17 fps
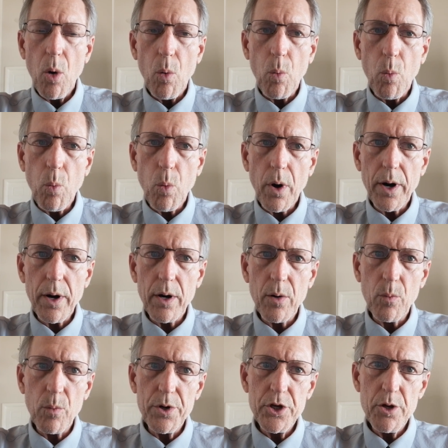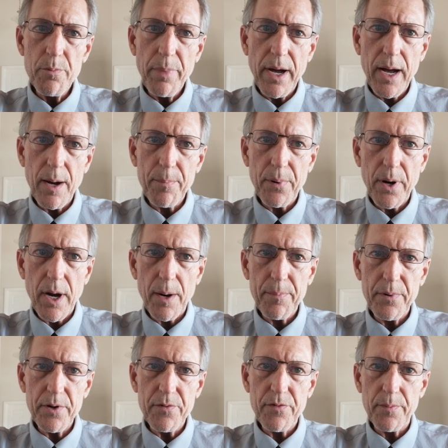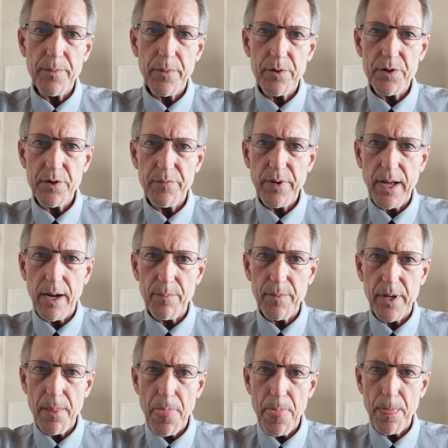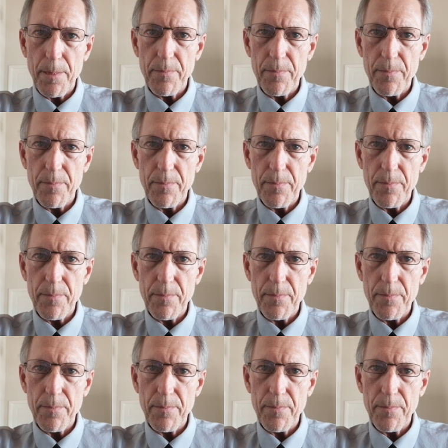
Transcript: where when you buy a property from their development,